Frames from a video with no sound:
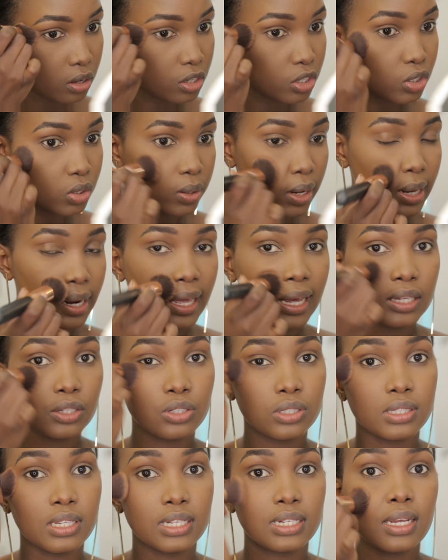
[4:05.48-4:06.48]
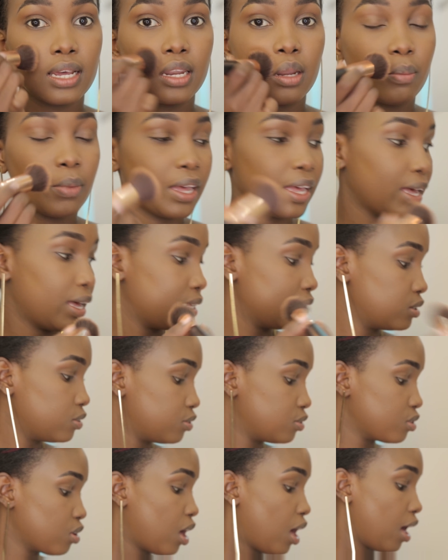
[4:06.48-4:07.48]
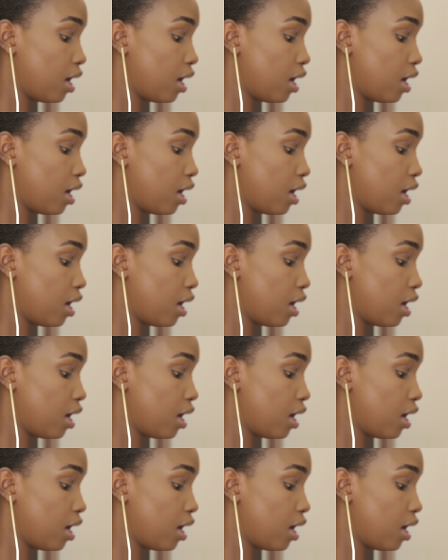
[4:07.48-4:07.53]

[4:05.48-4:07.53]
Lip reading: So I like to set under my eyes